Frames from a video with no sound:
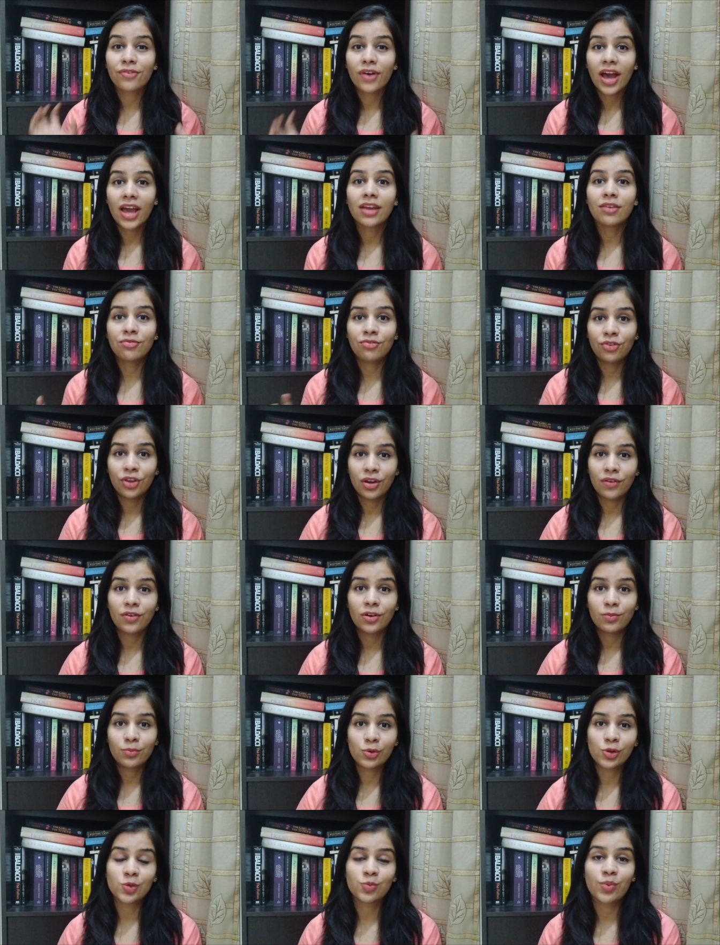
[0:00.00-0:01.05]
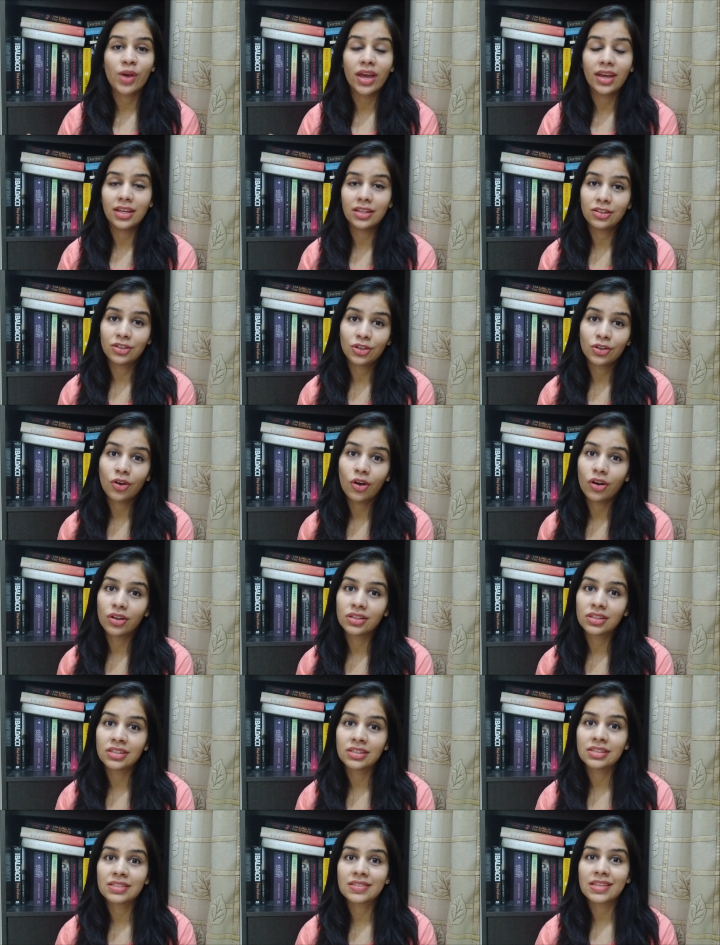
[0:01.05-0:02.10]
5 favorite books by Indian
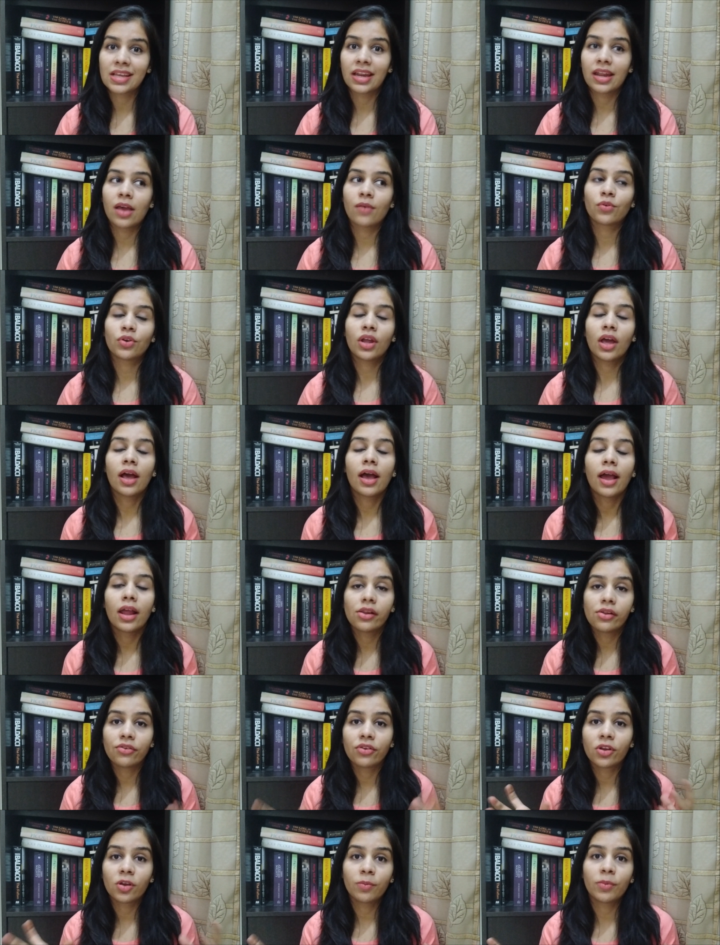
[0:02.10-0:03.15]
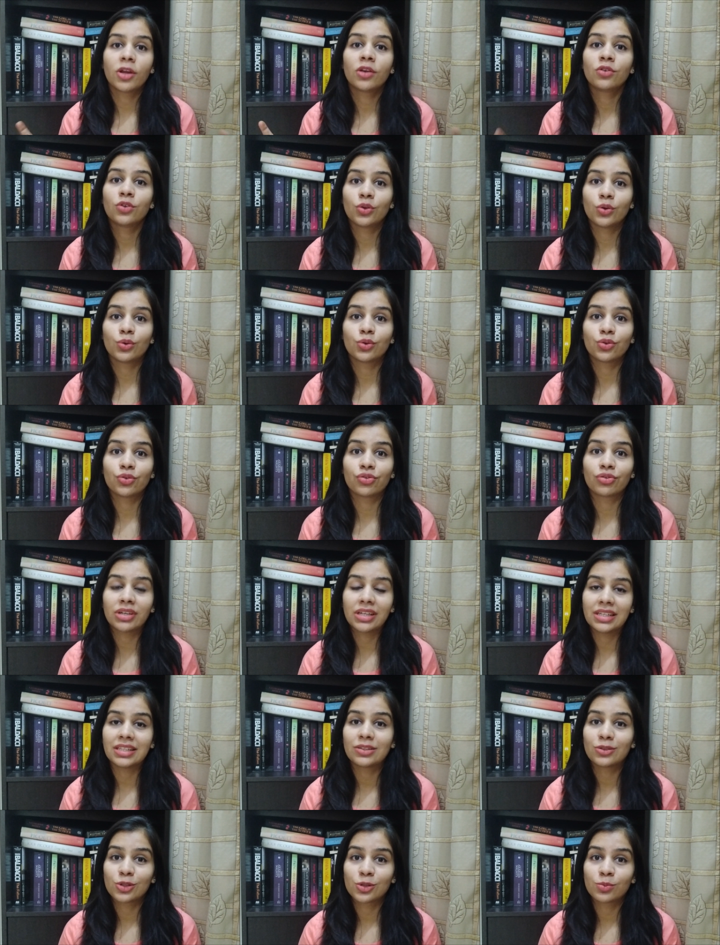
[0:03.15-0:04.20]
authors, and I would highly recommend you to
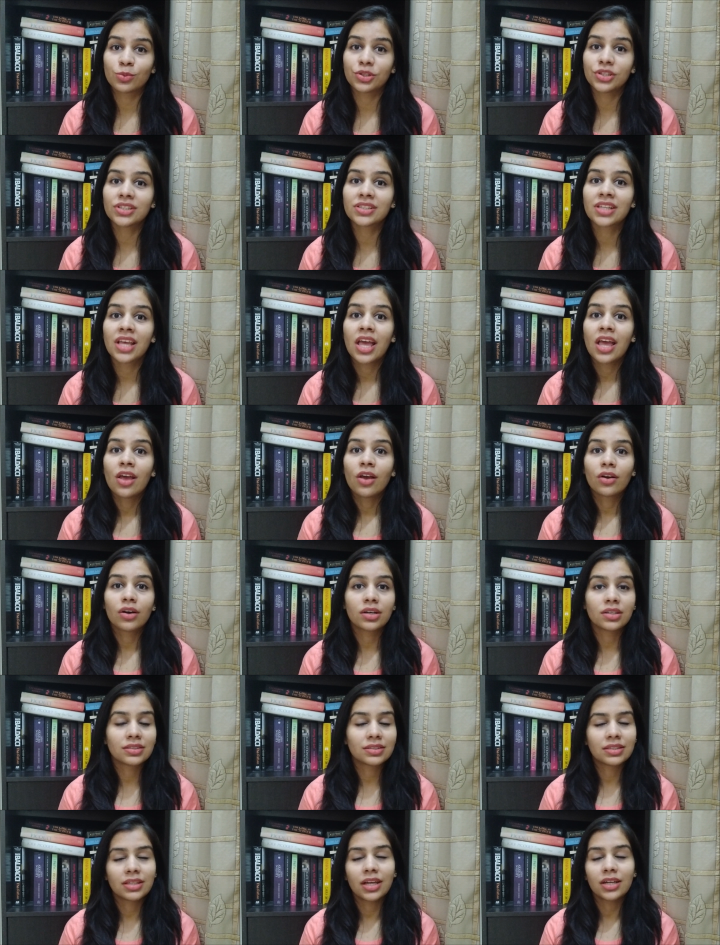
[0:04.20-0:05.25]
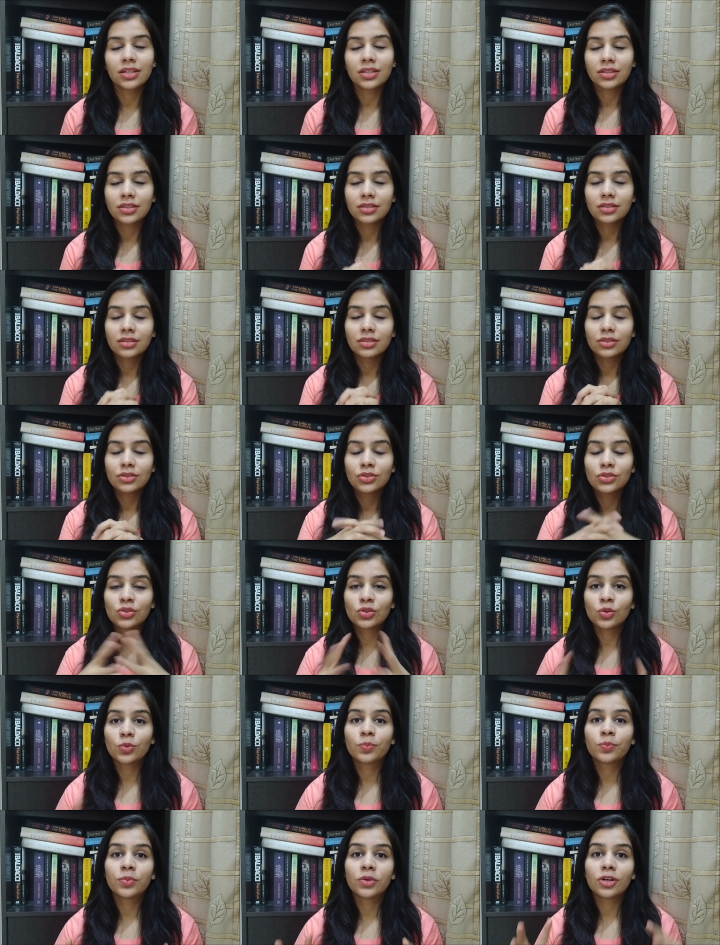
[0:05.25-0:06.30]
read those books, because they are
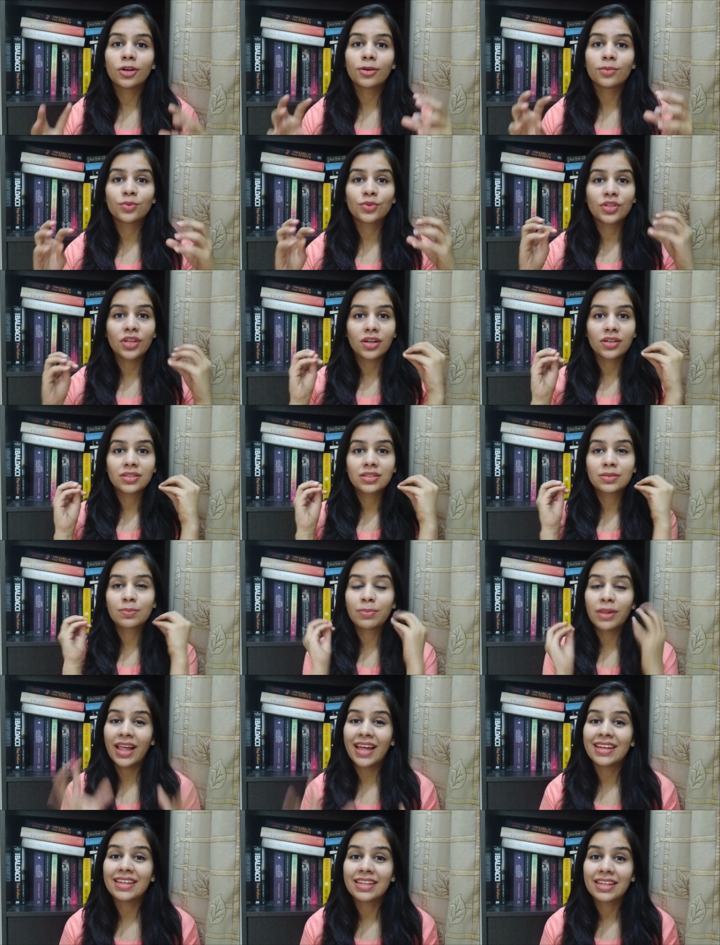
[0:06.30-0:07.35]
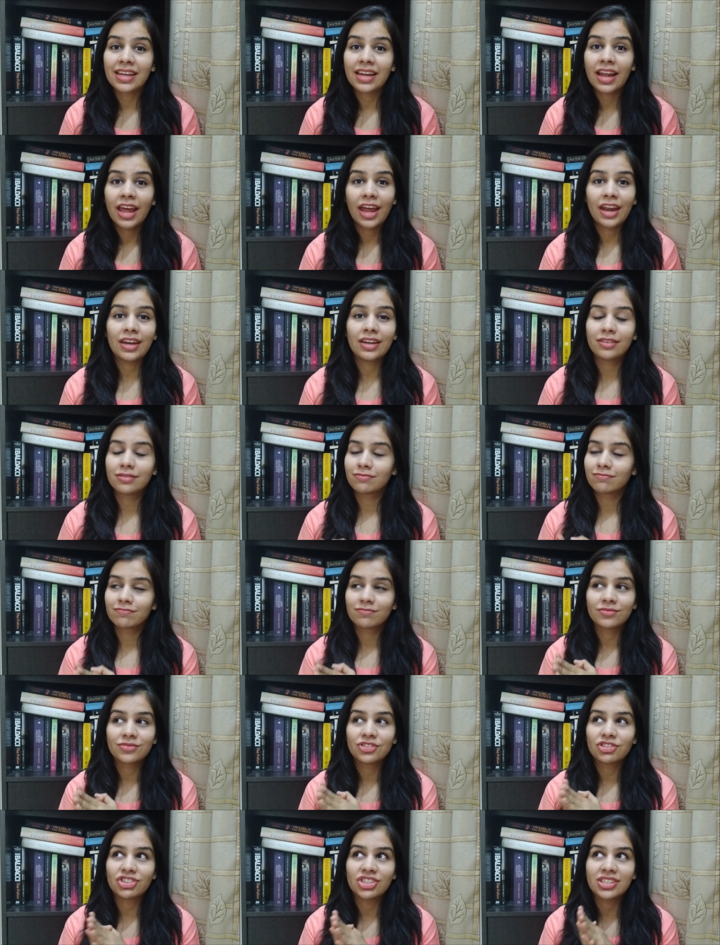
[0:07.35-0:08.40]
superb, they are splendid, and
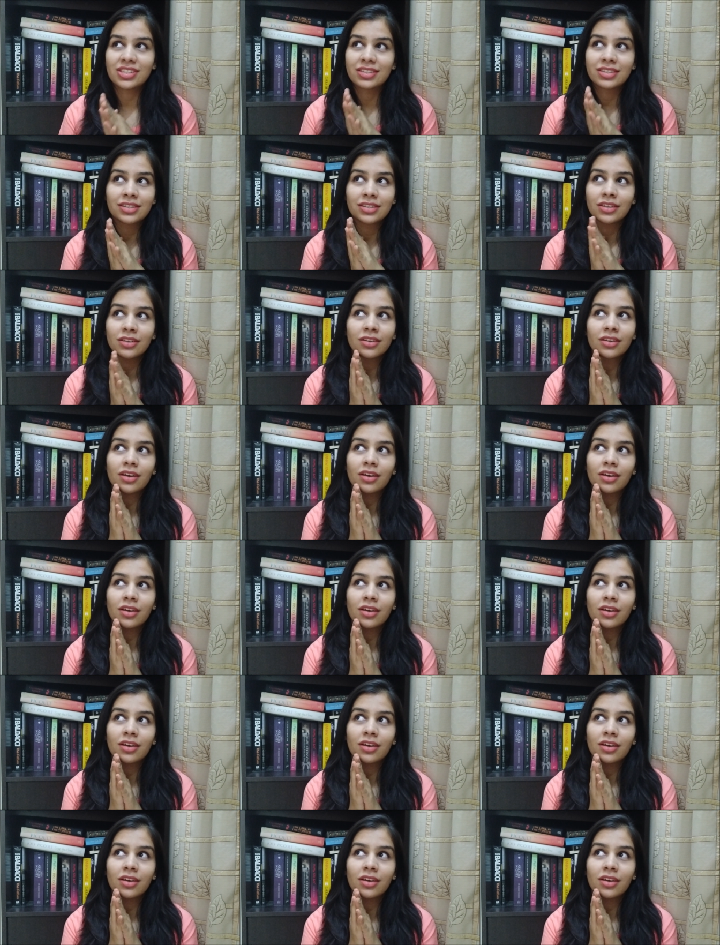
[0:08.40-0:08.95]
just